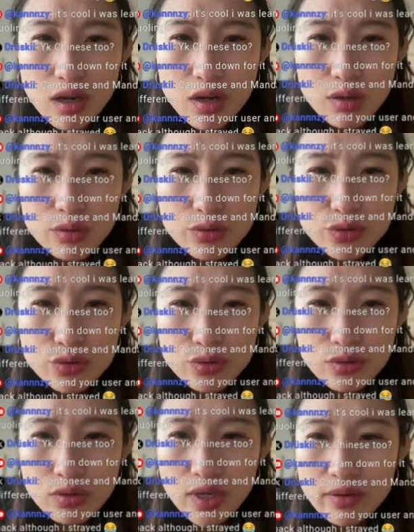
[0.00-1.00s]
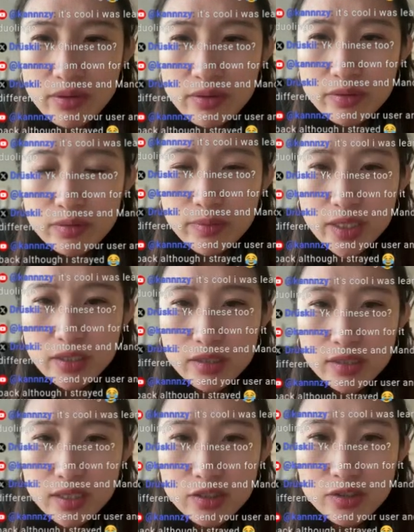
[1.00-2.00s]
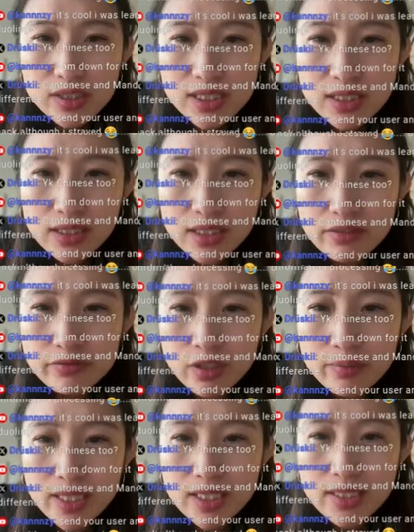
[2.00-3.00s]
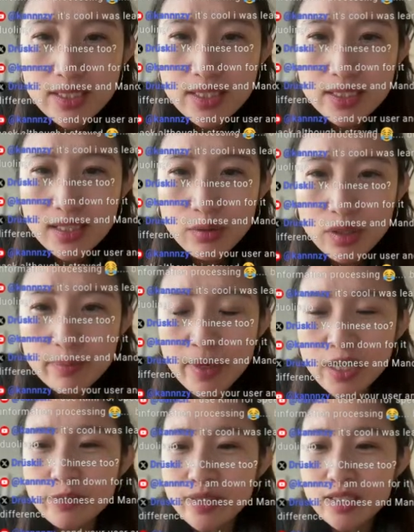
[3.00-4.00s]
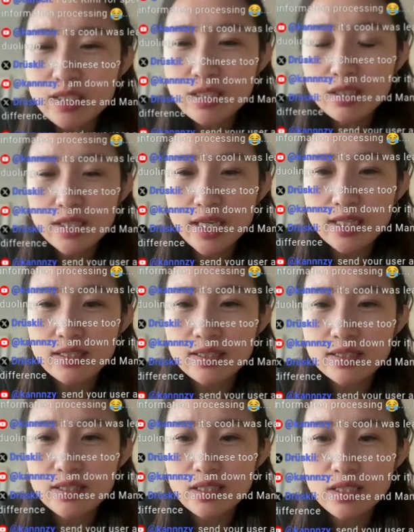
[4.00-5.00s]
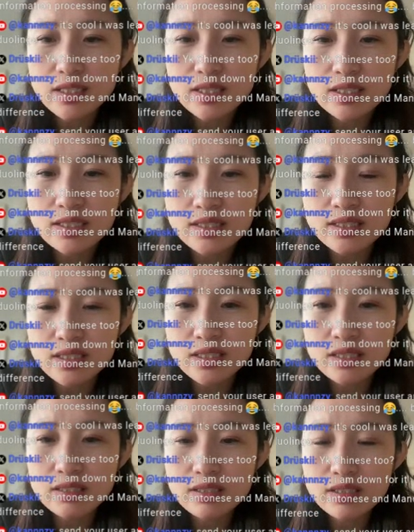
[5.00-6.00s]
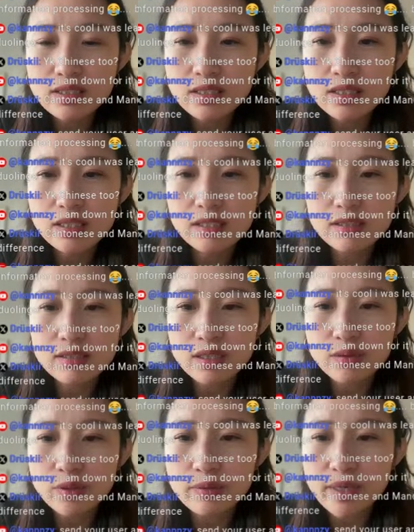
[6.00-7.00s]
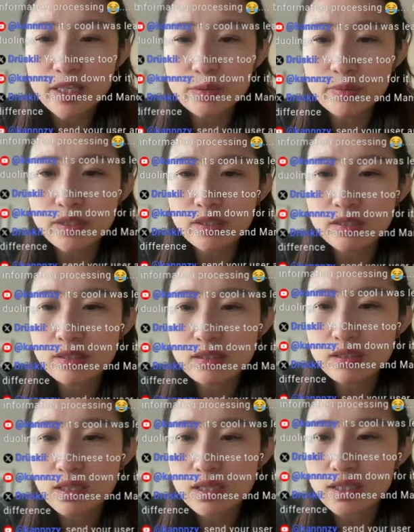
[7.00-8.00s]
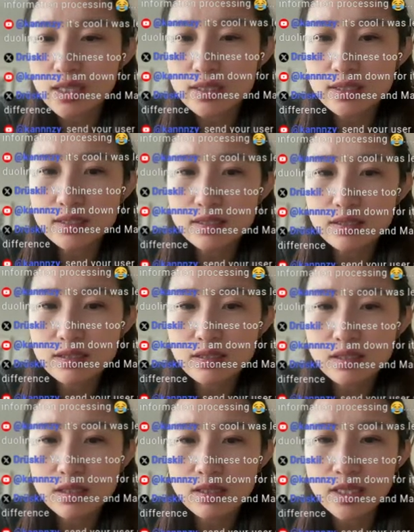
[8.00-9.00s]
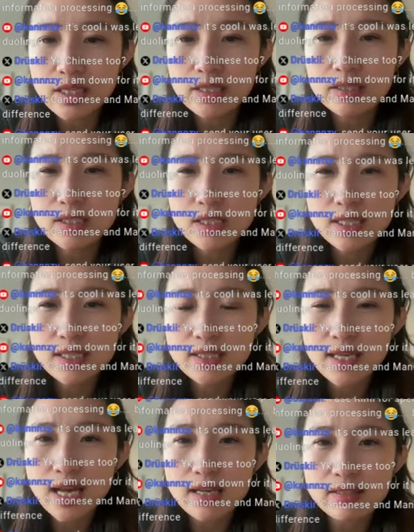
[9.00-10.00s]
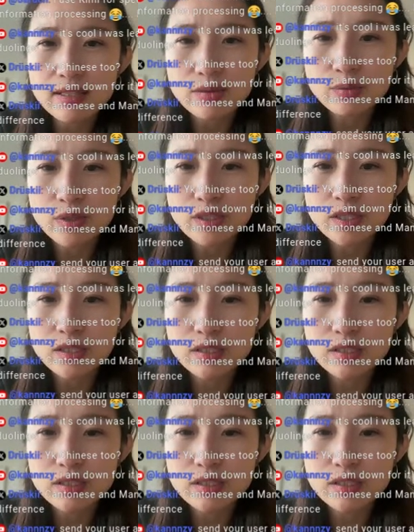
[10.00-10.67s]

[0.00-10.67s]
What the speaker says: Oh, sudo manage connections deleted from etc network management. Okay, cd etc cd network management ls la cat network